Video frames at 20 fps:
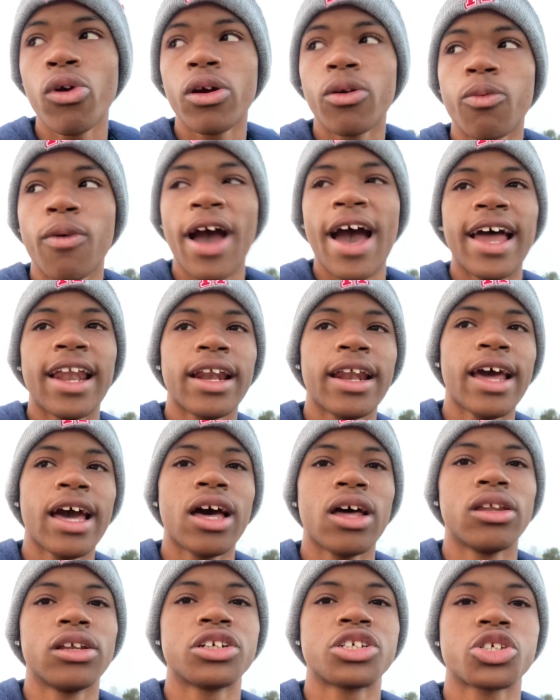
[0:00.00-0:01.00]
We're riding
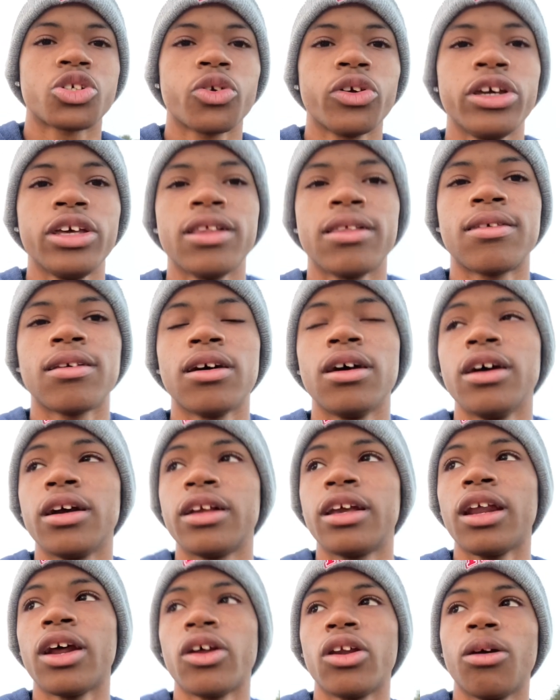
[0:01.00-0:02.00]
down the street to
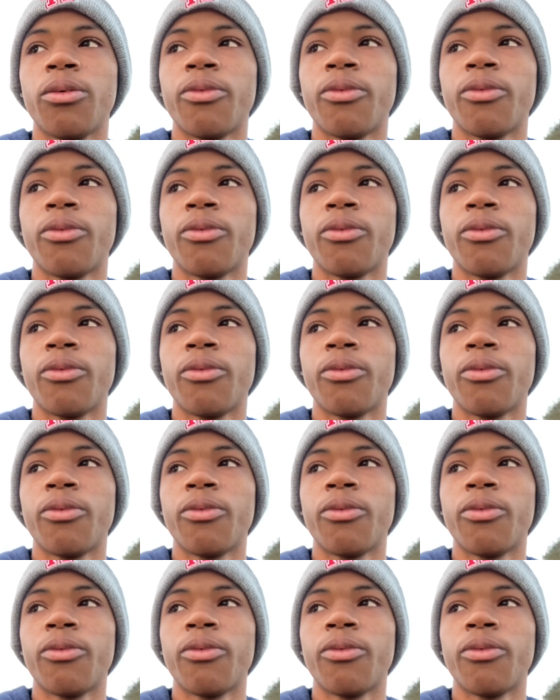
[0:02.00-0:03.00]
get on the
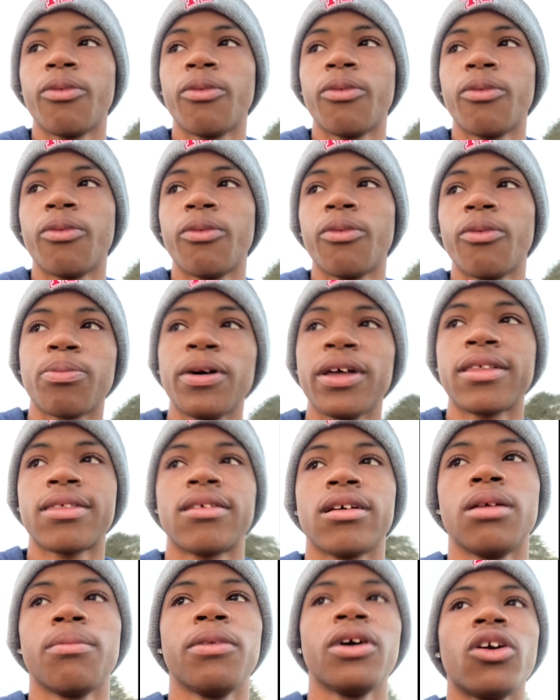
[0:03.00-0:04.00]
Hiram Clarke
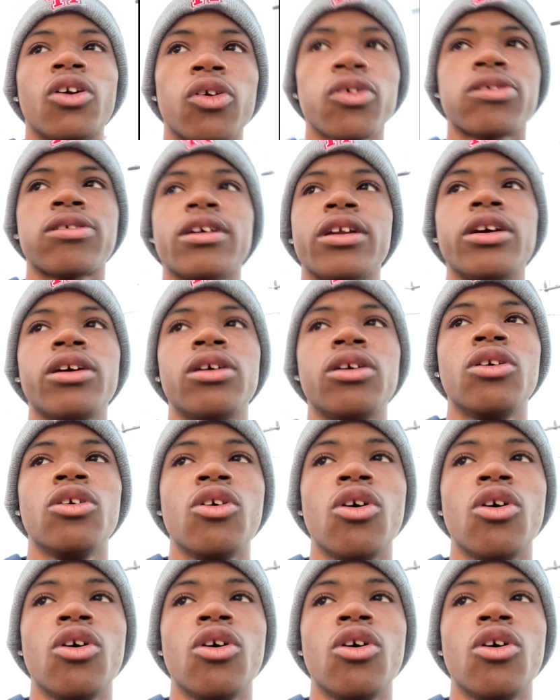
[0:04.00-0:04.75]
bus to the medical center.